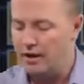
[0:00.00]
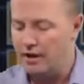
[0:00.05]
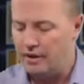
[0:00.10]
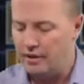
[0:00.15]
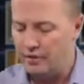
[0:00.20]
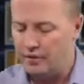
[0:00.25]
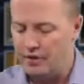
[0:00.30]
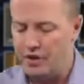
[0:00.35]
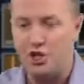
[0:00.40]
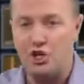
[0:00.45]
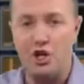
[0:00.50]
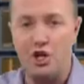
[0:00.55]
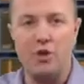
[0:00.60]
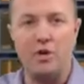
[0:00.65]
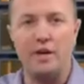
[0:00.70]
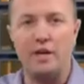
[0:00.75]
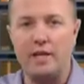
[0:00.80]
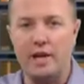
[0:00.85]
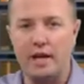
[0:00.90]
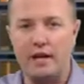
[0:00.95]
This
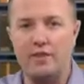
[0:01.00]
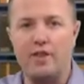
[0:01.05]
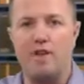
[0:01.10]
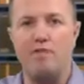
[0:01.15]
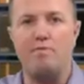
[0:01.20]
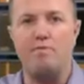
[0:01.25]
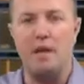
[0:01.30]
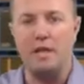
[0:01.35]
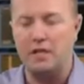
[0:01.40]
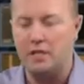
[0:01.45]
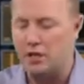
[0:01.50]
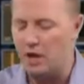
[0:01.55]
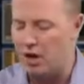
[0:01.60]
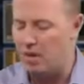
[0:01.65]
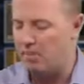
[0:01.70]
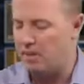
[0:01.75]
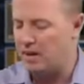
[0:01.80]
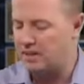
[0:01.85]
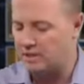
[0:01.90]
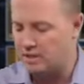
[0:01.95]
year, again, they've picked it
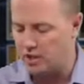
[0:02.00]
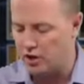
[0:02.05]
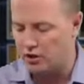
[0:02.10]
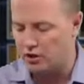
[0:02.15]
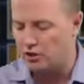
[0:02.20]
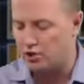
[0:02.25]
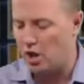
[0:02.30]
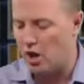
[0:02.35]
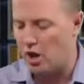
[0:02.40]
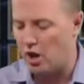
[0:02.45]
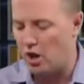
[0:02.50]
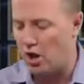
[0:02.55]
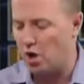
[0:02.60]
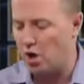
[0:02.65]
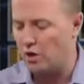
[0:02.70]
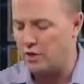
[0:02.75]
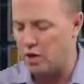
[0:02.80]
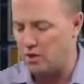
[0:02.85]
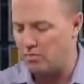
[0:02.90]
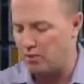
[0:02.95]
up as the year has gone
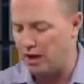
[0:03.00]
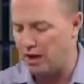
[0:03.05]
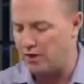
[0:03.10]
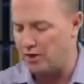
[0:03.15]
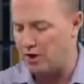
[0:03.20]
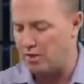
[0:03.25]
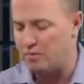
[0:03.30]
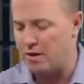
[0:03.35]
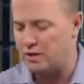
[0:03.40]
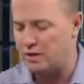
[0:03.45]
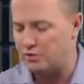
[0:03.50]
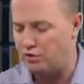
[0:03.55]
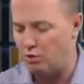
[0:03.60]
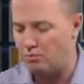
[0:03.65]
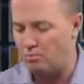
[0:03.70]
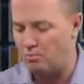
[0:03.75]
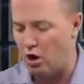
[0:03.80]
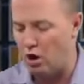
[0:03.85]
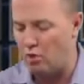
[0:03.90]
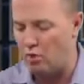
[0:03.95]
along, and they're playing their best
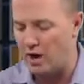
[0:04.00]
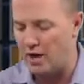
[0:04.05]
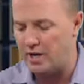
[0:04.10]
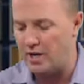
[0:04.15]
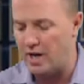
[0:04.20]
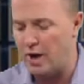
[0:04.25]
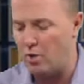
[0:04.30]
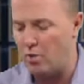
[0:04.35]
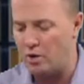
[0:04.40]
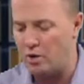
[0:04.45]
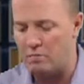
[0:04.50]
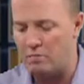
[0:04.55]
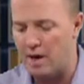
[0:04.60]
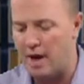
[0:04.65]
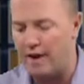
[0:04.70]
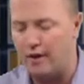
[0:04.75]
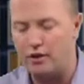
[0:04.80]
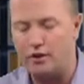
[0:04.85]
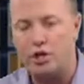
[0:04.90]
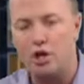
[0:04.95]
football right now when it
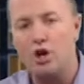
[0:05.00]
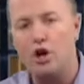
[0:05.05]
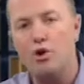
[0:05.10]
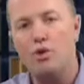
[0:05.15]
matters.